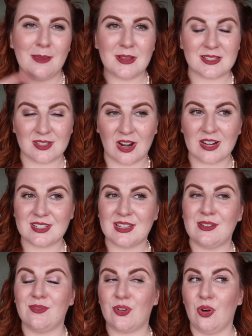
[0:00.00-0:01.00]
but
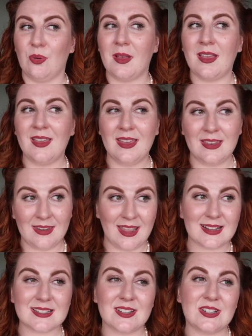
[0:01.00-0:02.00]
starting from
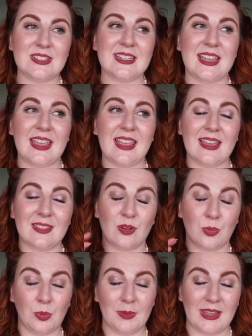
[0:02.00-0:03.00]
next Sunday
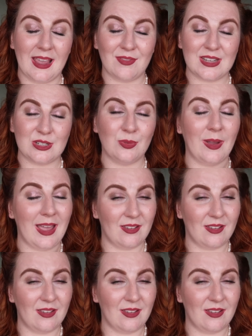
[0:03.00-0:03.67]
there will be a video